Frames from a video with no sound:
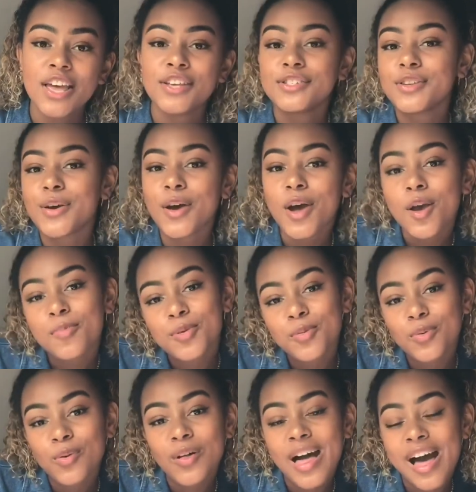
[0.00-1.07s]
So I hope you
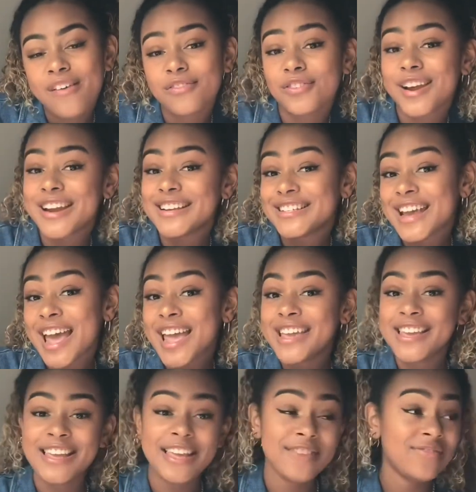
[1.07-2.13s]
all have a great day,
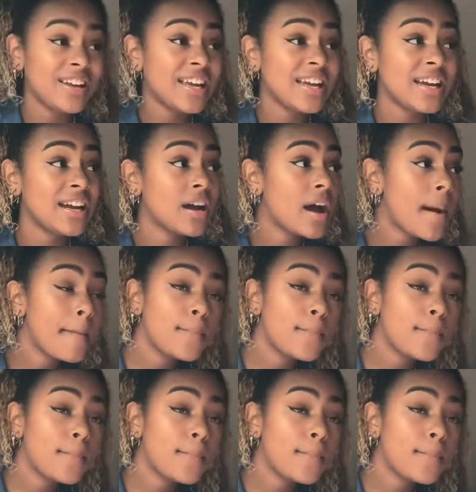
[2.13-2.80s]
evening,